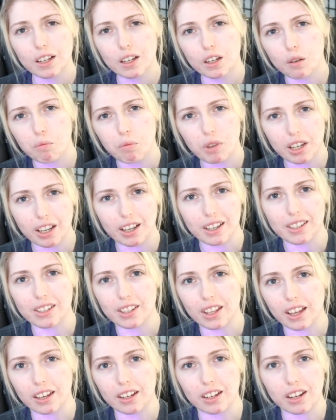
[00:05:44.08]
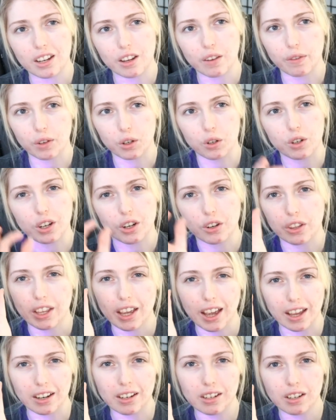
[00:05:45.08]
because then if you're near the
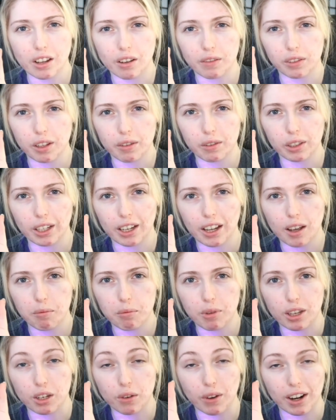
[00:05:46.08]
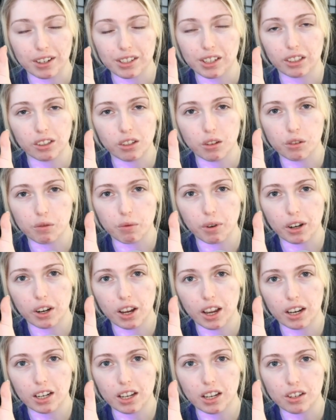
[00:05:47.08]
end of leveling up and you accidentally use a rare
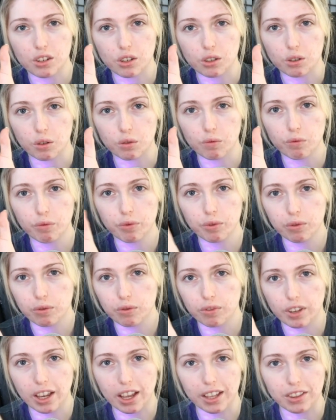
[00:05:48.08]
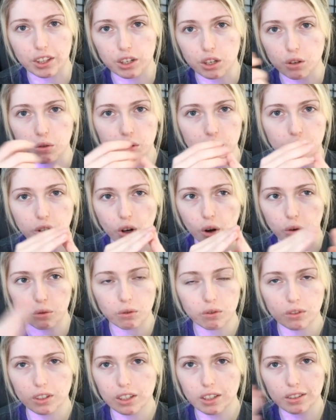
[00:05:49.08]
candy, it just goes, and then you
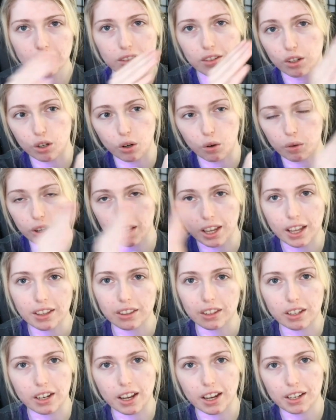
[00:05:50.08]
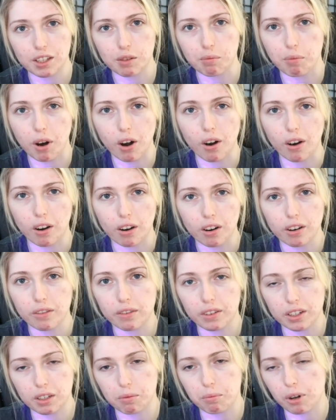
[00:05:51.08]
don't get the next bar of
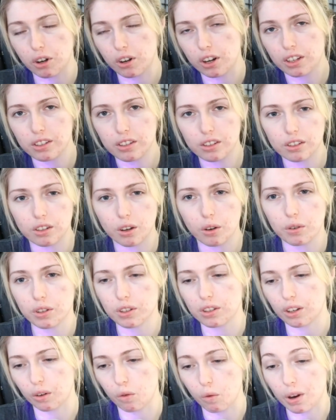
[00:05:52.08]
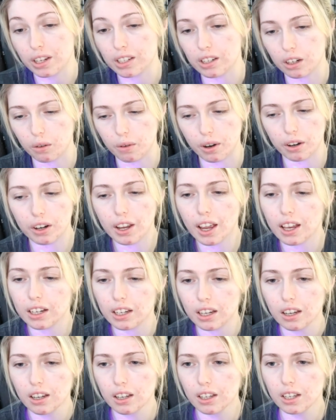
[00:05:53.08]
experience, so it's like wasting a rare
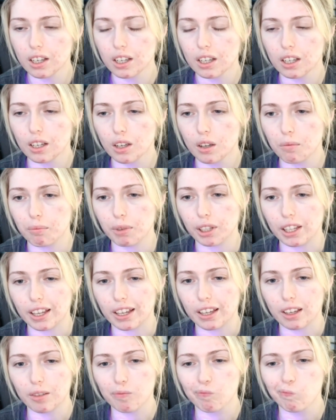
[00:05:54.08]
candy. But like,